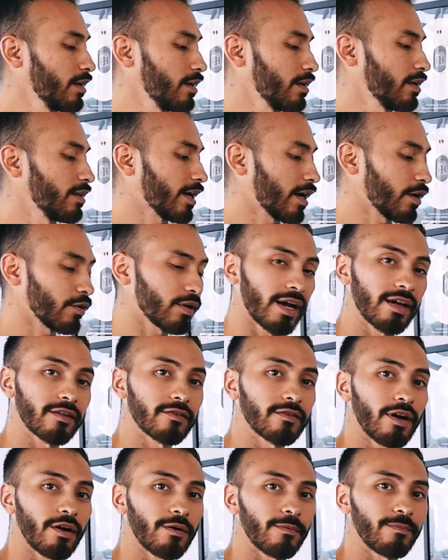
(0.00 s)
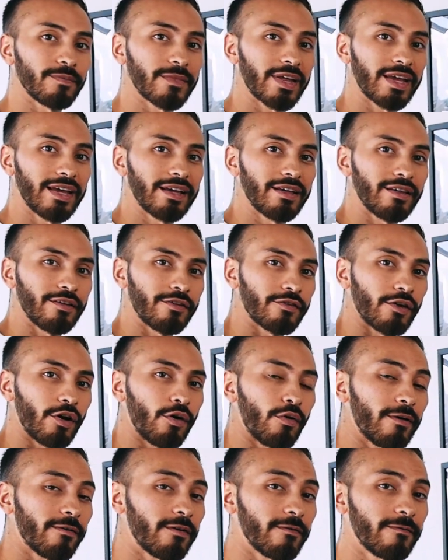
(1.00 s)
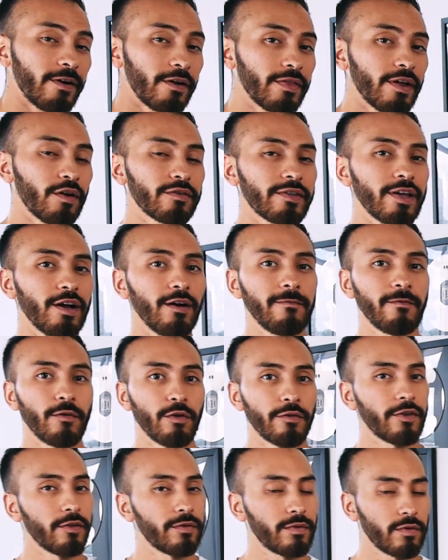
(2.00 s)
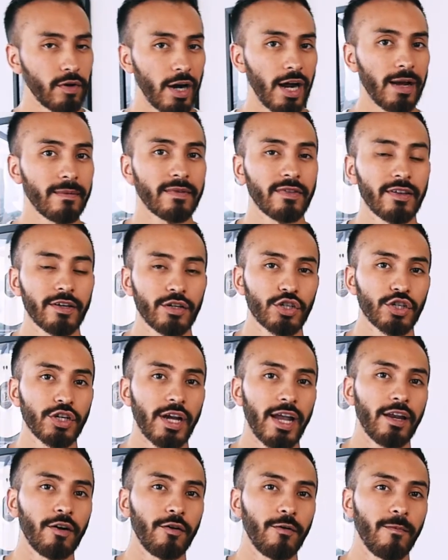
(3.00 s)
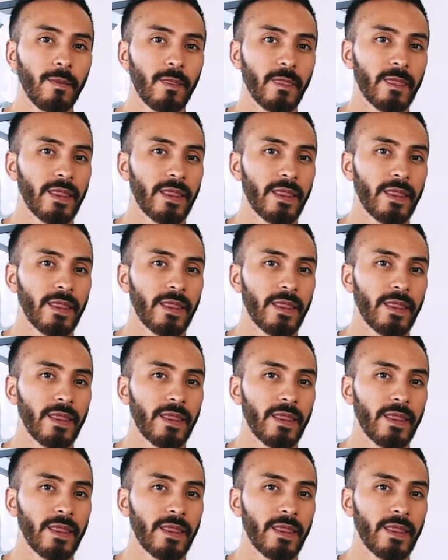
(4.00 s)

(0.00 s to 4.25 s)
Now you guys know. So if you felt that was helpful, subscribe to this channel.